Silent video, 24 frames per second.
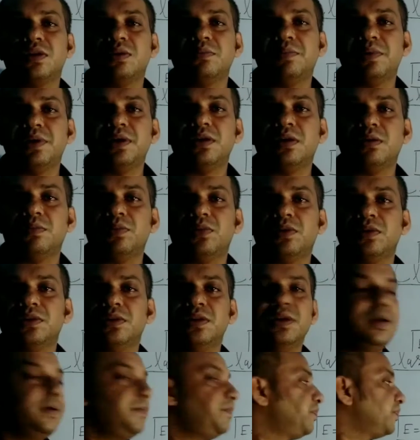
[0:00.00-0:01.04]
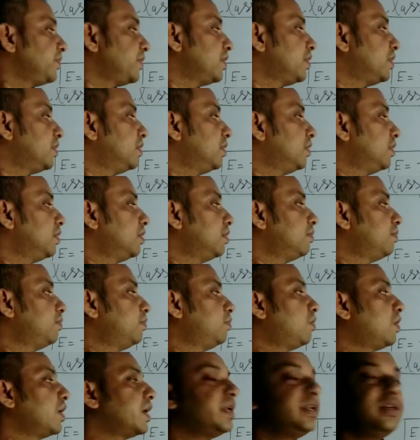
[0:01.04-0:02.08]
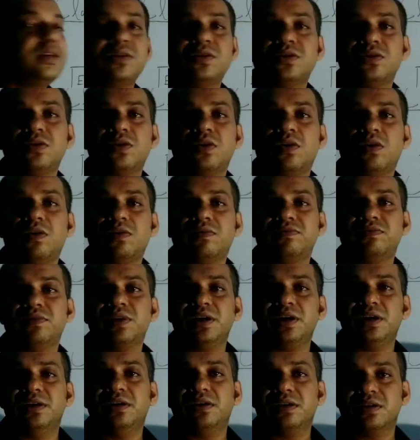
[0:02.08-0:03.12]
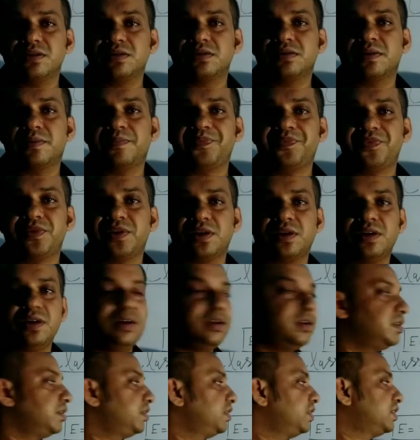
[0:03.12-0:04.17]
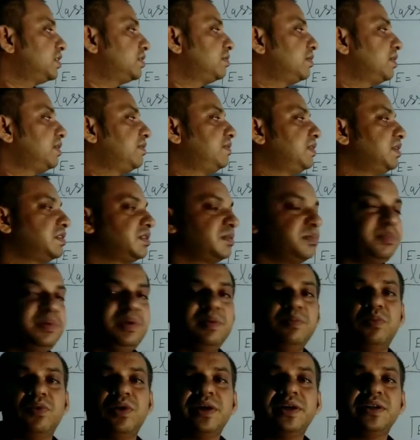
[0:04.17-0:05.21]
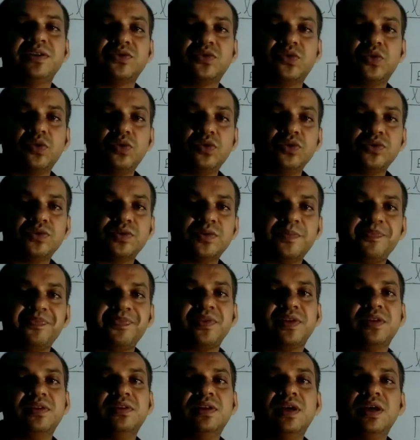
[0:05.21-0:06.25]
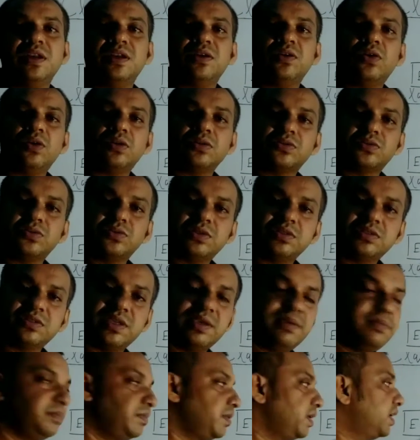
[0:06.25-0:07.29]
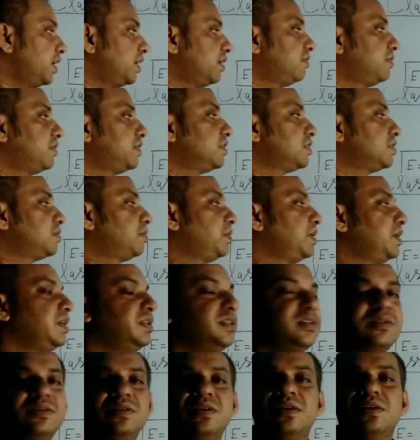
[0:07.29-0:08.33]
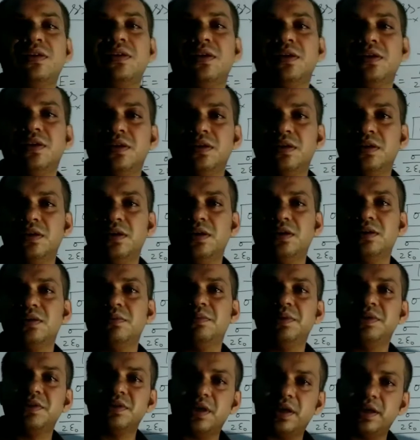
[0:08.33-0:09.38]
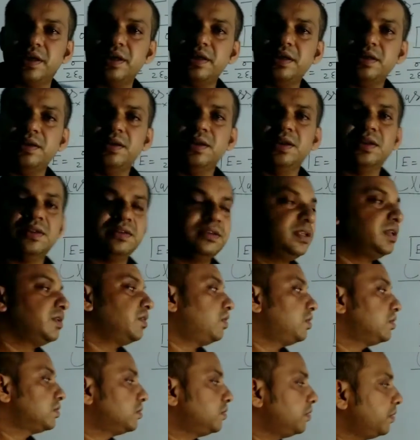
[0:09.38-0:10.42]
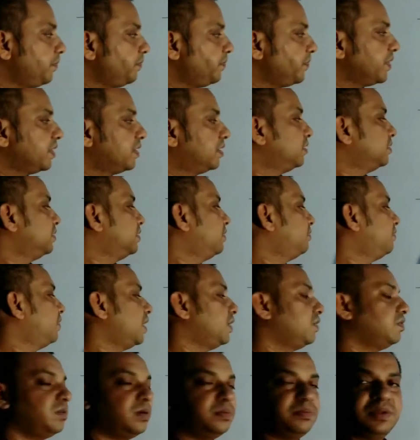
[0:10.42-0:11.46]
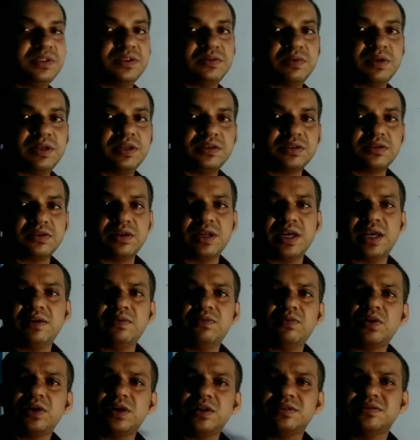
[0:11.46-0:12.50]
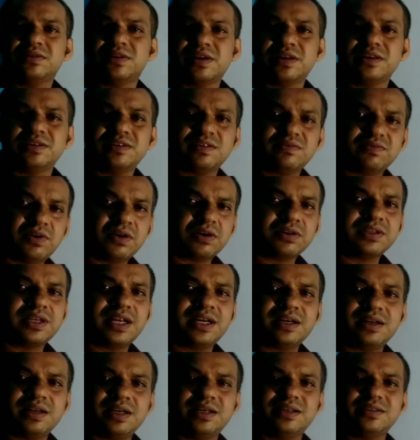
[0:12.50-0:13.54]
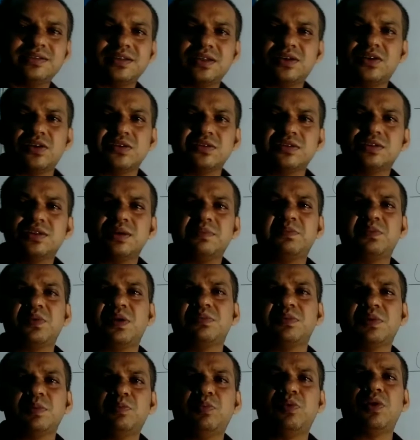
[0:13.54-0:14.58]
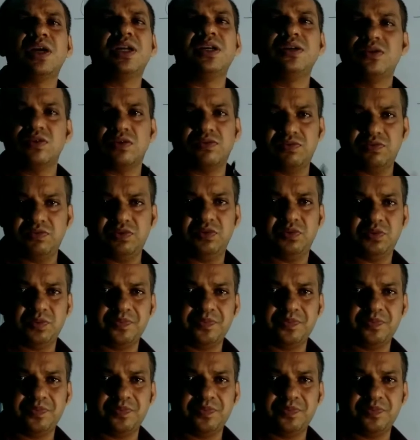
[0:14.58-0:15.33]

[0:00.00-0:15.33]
depend upon the point of the interest. If this P point is close, then also the same, and if it is P is a little bit ahead, then also the value of this one is good. And what is the reason for that? It is a concept of the point of view,